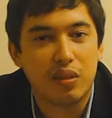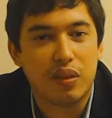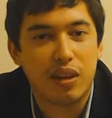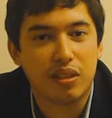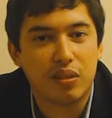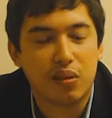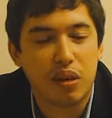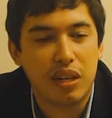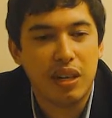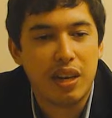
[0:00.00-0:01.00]

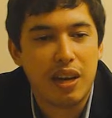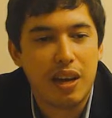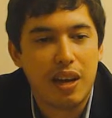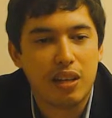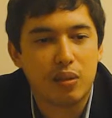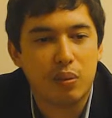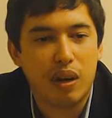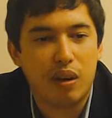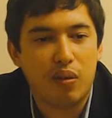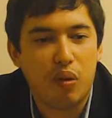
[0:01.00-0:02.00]
2003 as
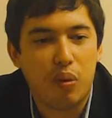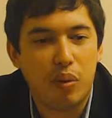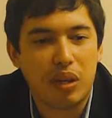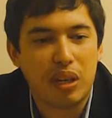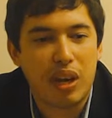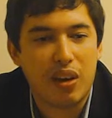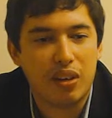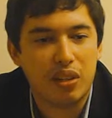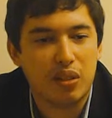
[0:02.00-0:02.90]
well for McLaren.